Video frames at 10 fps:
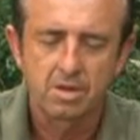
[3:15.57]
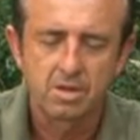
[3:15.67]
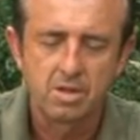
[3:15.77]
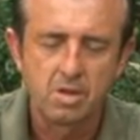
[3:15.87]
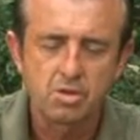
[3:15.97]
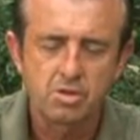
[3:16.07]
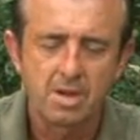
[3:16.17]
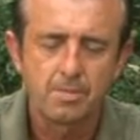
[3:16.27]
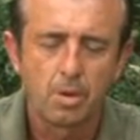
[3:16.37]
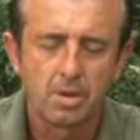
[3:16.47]
You
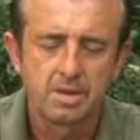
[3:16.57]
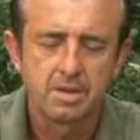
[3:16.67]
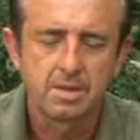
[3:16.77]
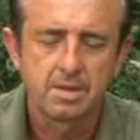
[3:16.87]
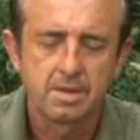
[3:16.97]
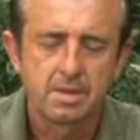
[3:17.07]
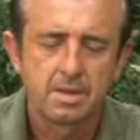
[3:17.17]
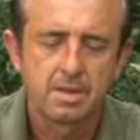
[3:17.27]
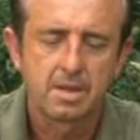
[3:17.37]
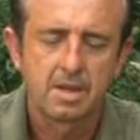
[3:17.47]
try pulling
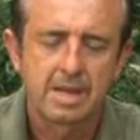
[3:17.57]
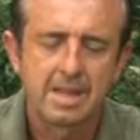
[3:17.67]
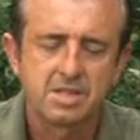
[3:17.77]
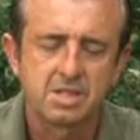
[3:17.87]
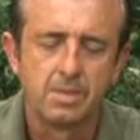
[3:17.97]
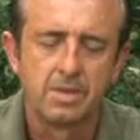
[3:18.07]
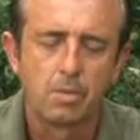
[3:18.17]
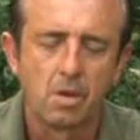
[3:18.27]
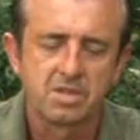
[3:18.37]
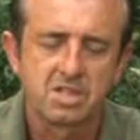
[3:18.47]
against them and they
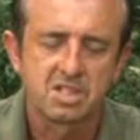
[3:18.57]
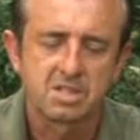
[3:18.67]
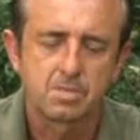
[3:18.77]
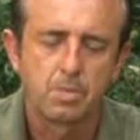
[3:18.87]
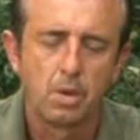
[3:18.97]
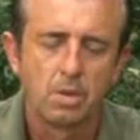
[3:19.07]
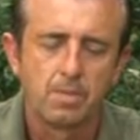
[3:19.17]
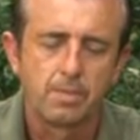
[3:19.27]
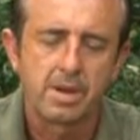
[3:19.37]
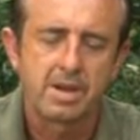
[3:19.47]
want to pull the
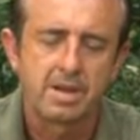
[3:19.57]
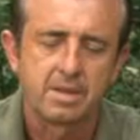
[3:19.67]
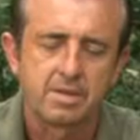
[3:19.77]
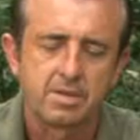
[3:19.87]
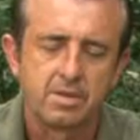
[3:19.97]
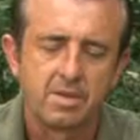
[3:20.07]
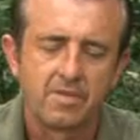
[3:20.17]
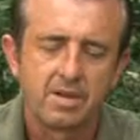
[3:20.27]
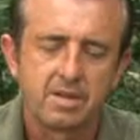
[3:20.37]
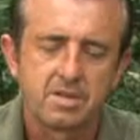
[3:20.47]
braid through your
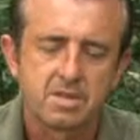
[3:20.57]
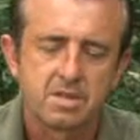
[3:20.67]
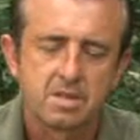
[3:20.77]
fingers.